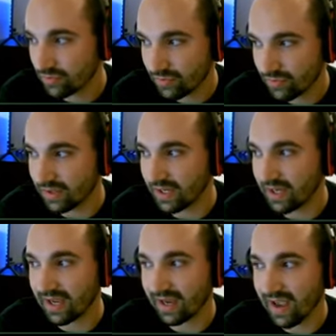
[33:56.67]

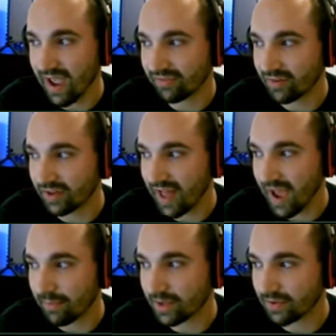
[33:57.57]
leading every
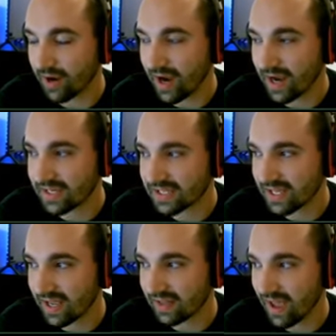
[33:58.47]
lap of the race,
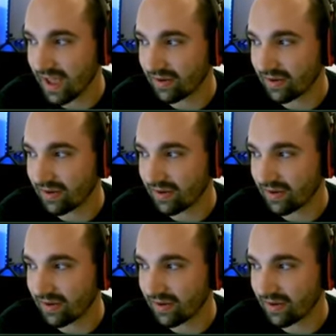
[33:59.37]
and then